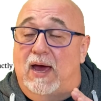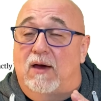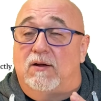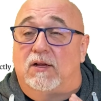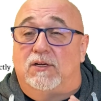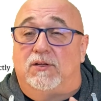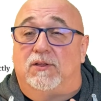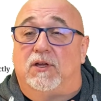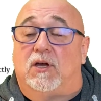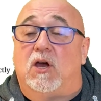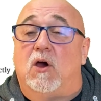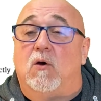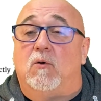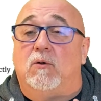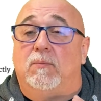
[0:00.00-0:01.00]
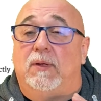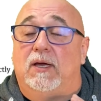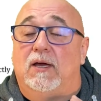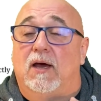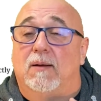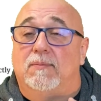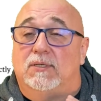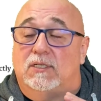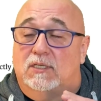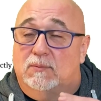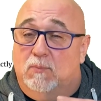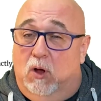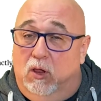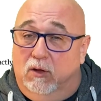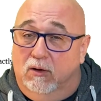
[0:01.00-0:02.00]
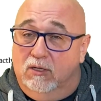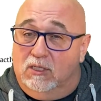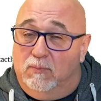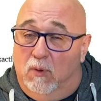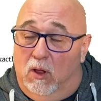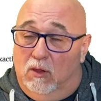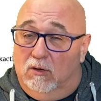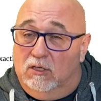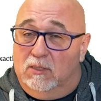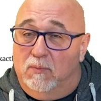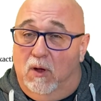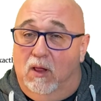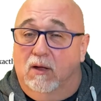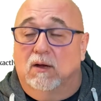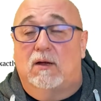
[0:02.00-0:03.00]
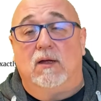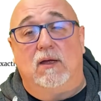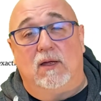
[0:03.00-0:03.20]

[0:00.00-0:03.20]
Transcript: out until the cone becomes smaller and smaller and smaller.